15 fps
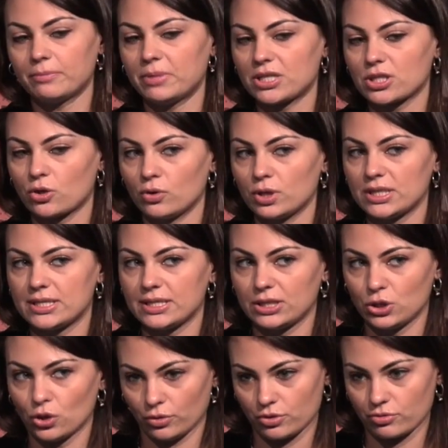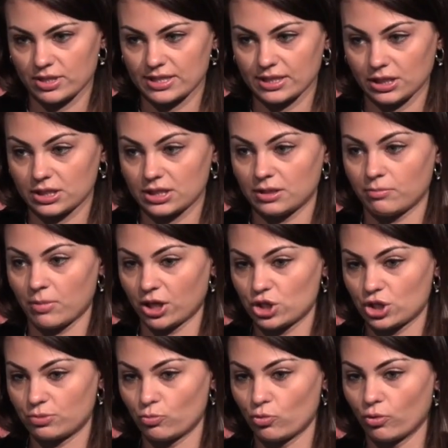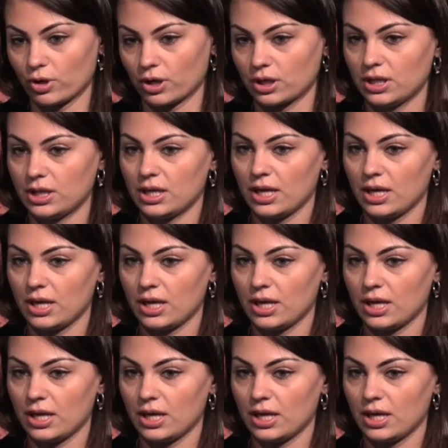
Bitcoin did not result in much more